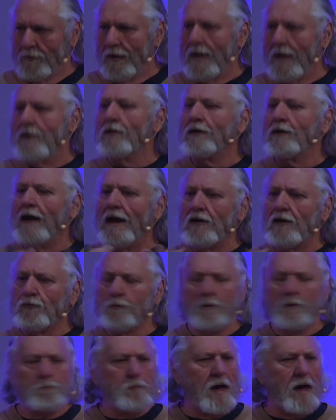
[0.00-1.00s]

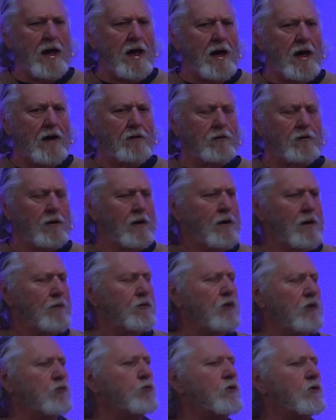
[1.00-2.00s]
engagement band.
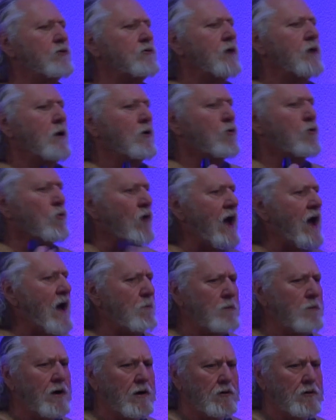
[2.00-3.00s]
This was
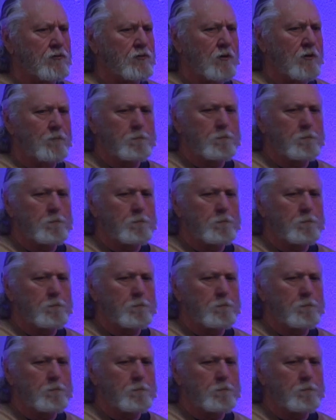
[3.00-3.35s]
grandma's